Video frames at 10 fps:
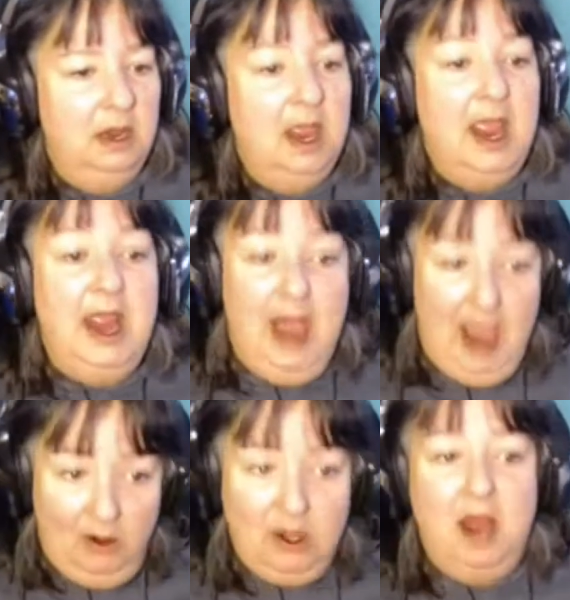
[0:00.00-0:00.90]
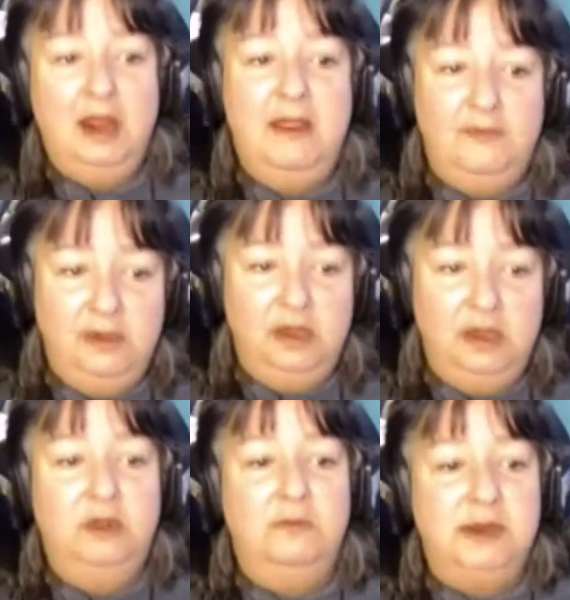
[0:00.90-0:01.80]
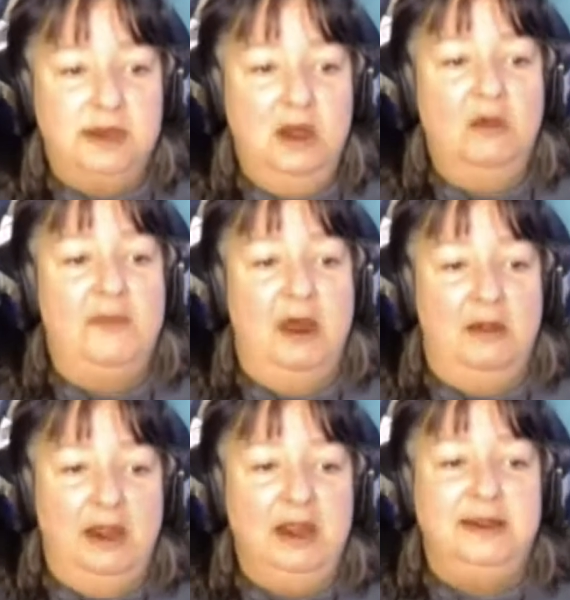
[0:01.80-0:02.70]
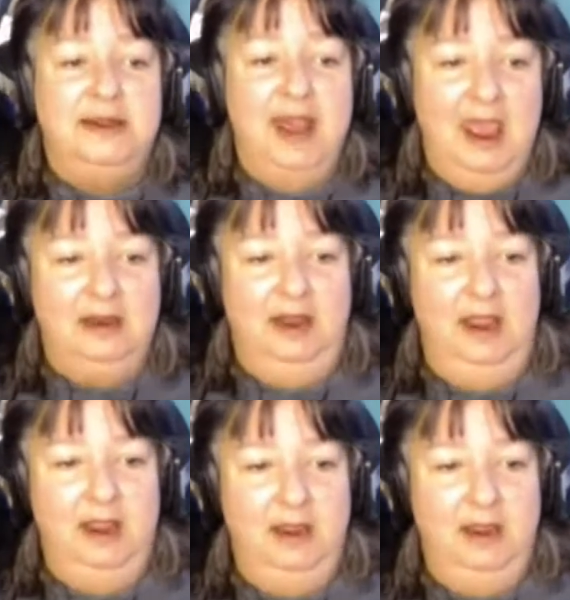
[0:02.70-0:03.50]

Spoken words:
and how long have humans known about it? Exactly.